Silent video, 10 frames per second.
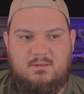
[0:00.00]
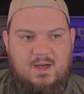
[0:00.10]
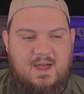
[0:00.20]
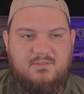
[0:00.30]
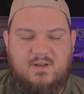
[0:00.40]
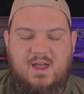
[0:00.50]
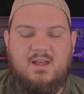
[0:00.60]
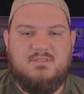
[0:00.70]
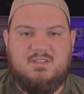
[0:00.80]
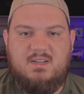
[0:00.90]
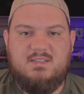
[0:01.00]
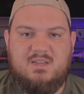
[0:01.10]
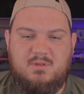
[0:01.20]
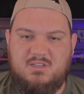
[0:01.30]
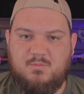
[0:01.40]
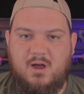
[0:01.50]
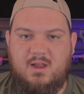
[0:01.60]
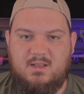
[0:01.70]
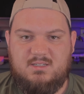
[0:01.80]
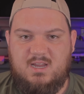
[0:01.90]
I have seen some of these
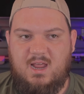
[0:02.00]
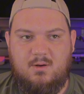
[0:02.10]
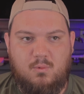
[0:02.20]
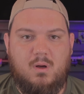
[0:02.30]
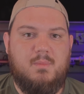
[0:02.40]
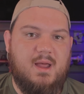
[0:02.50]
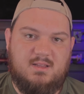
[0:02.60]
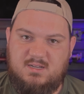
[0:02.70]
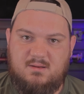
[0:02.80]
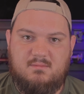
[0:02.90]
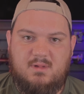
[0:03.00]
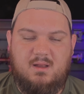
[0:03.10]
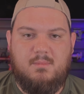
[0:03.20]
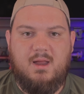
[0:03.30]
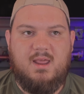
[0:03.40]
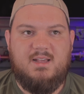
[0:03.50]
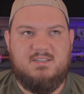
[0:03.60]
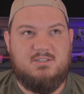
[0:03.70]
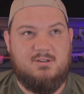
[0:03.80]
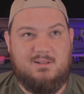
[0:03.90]
break-ins take one magazine, and in my
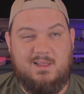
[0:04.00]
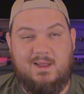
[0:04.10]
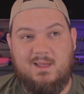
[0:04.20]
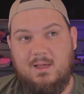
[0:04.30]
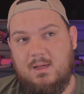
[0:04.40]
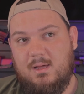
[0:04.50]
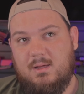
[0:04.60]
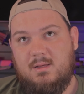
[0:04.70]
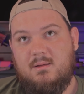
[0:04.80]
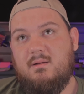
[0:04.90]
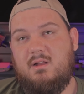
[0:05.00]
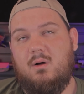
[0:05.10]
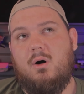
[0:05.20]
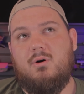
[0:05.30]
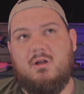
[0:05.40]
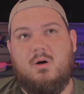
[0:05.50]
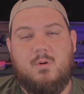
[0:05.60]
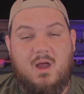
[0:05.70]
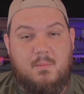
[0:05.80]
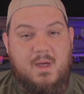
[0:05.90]
case it took, like, you know, all in all
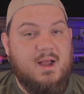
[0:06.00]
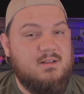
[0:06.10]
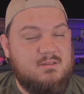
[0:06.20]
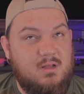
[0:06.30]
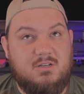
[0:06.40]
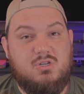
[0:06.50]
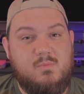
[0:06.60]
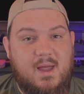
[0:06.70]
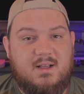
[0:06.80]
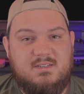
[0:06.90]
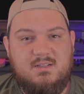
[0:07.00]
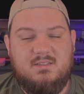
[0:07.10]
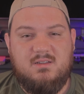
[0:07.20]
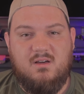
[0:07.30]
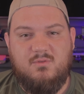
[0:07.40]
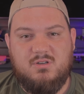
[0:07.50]
probably two magazines of